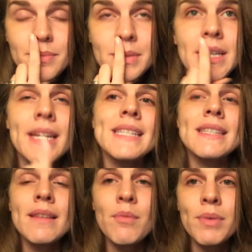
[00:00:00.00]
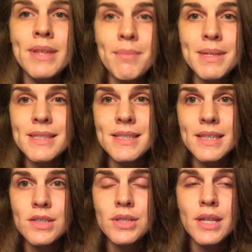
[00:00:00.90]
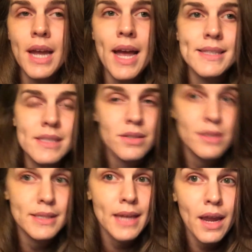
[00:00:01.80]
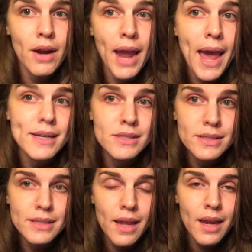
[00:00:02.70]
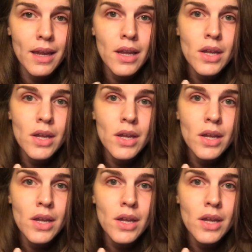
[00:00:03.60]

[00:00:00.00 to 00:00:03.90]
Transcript: which I guess what that means is that she has until today or had until today